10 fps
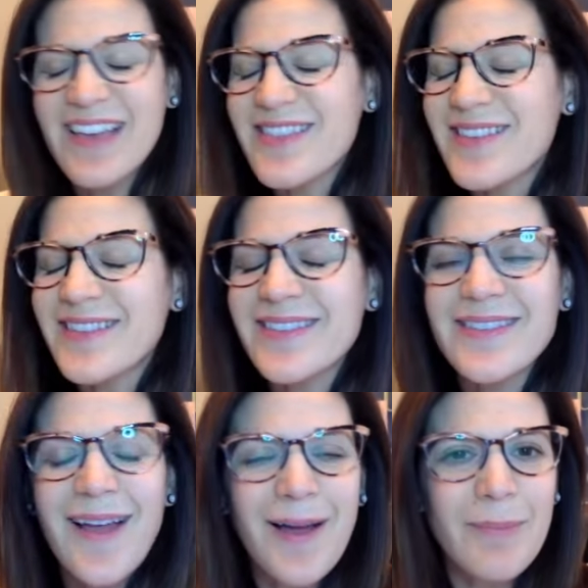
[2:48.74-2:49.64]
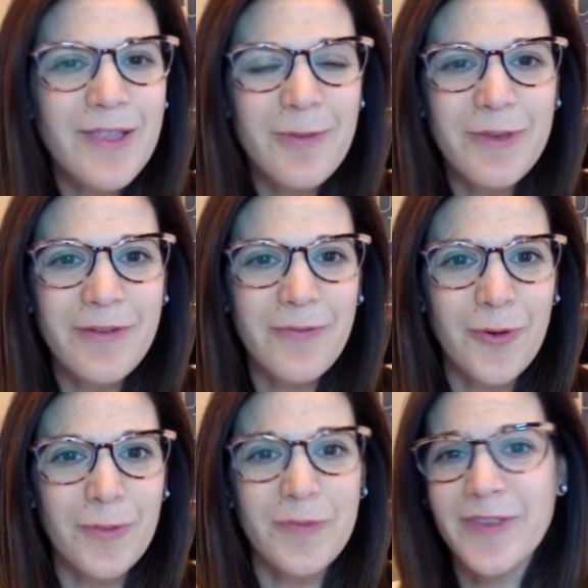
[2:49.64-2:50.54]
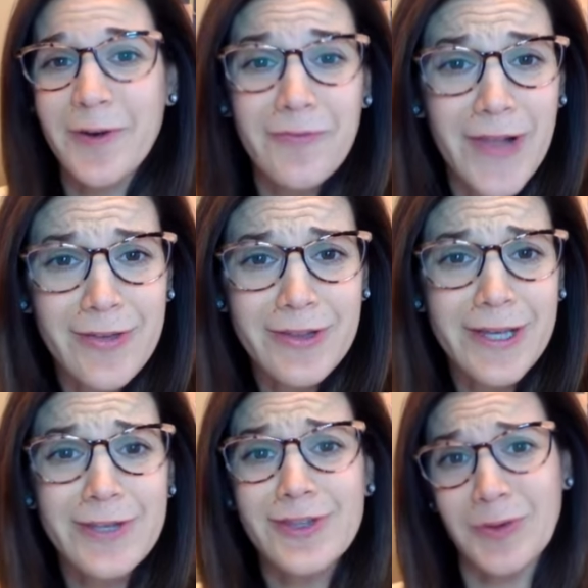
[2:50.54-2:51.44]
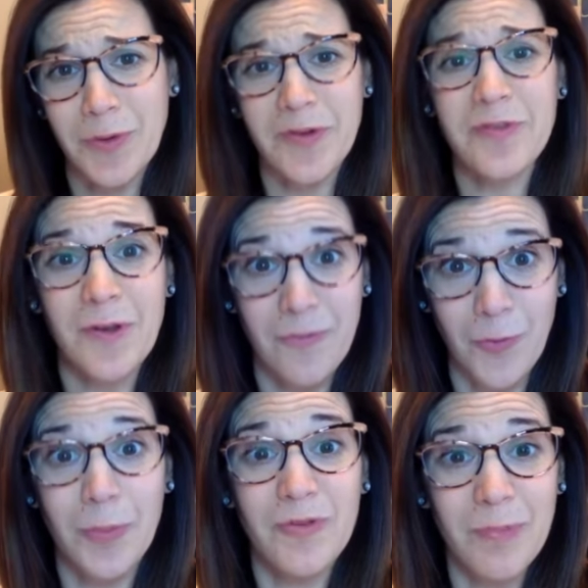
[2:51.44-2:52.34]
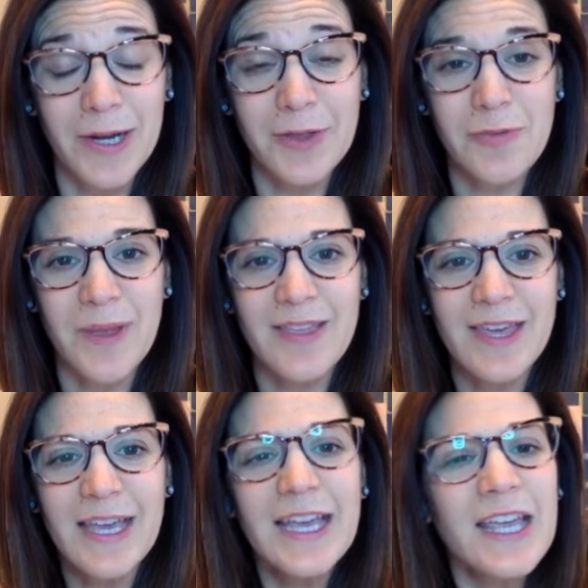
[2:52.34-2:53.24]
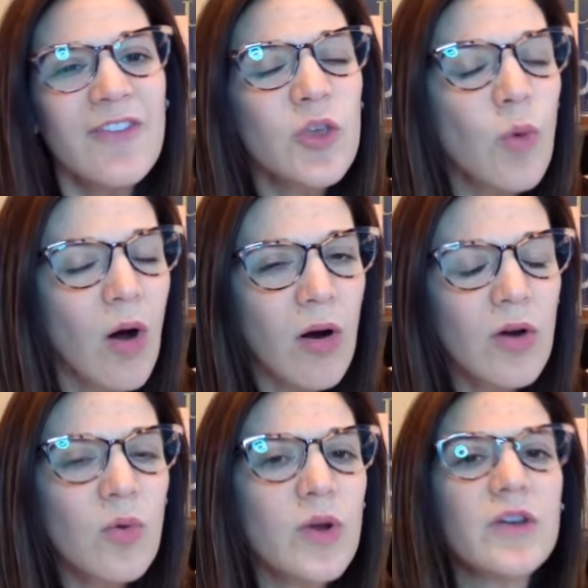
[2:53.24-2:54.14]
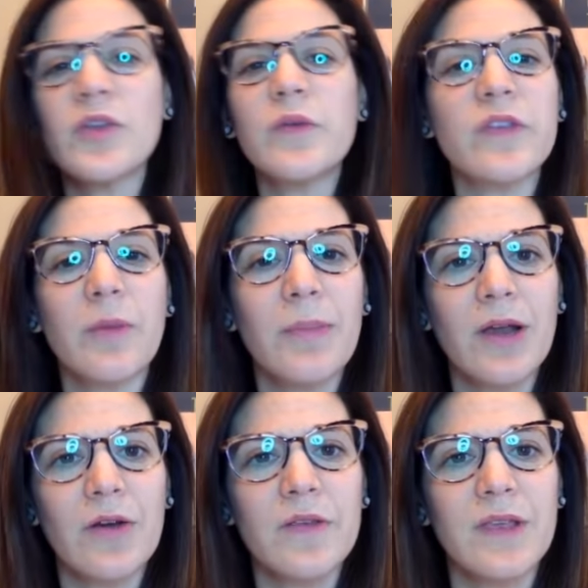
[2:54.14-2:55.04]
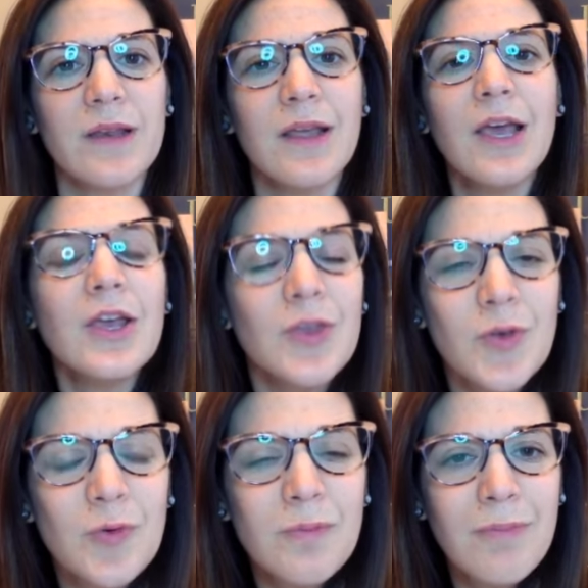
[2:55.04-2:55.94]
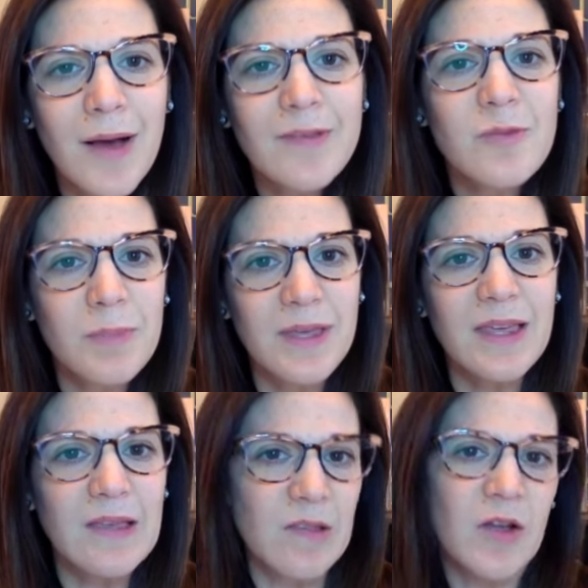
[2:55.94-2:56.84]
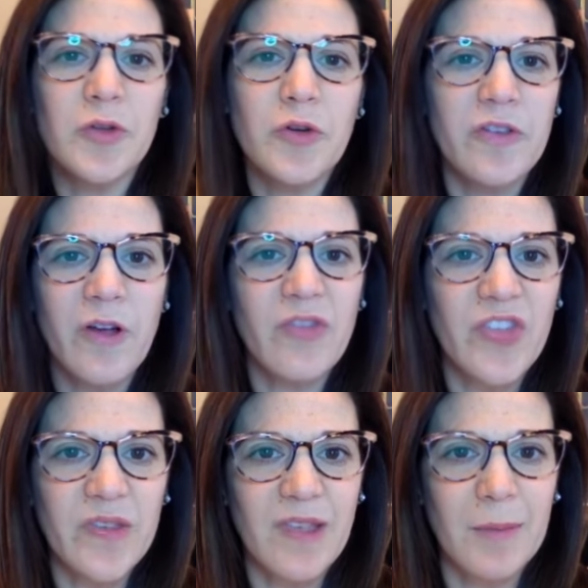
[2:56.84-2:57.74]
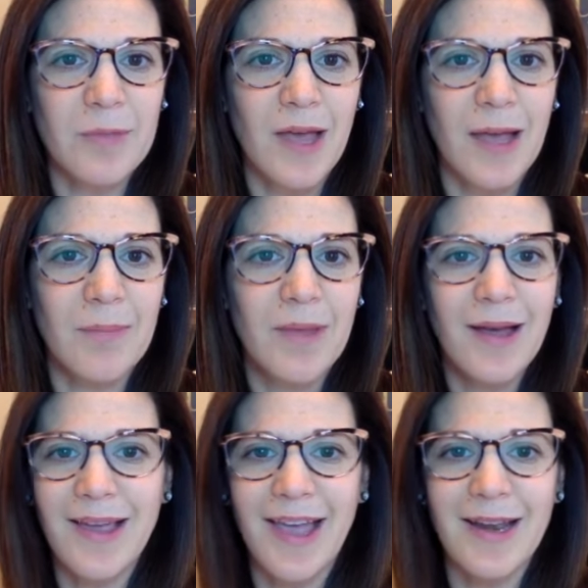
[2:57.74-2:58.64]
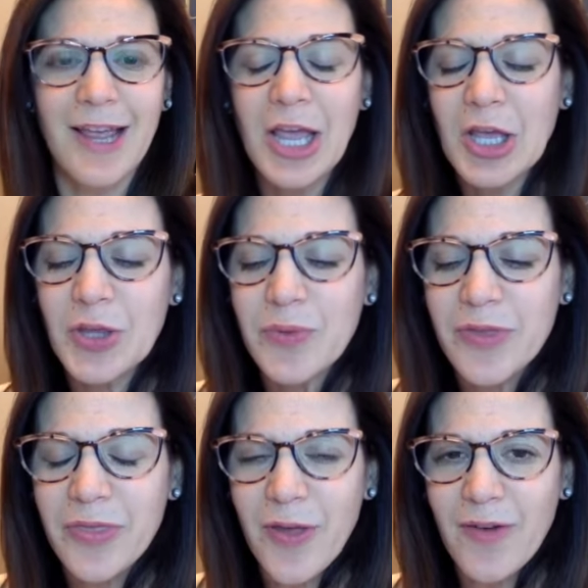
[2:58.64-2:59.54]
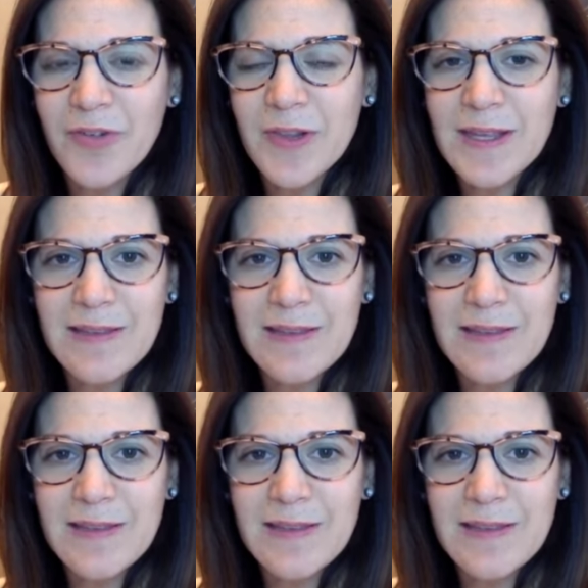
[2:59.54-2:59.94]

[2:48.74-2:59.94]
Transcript: This is not meant to be a form of self-flagellation or a form of punishment. If you are going to use comparison, you must be easy on yourself at the same time. Again, use it thoughtfully,